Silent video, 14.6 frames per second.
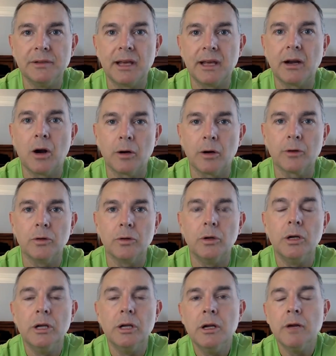that
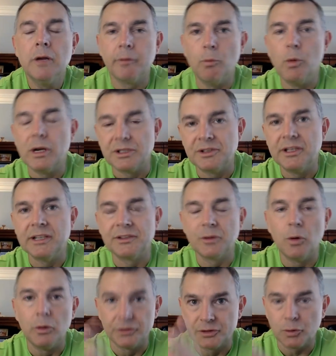article from which this
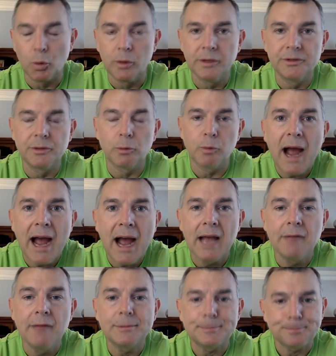whole story is
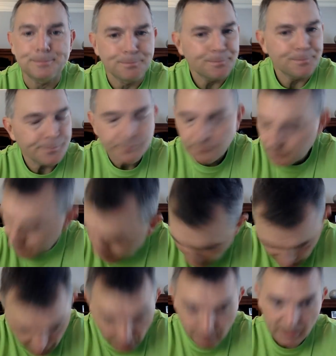derived.
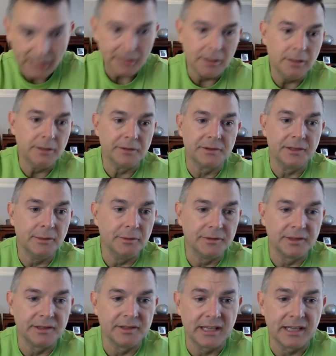Oh my goodness, it was
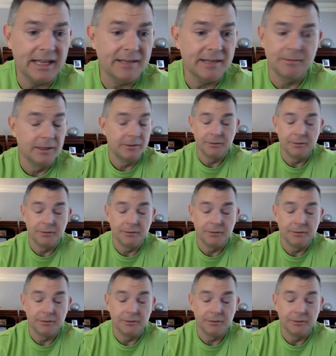just like I it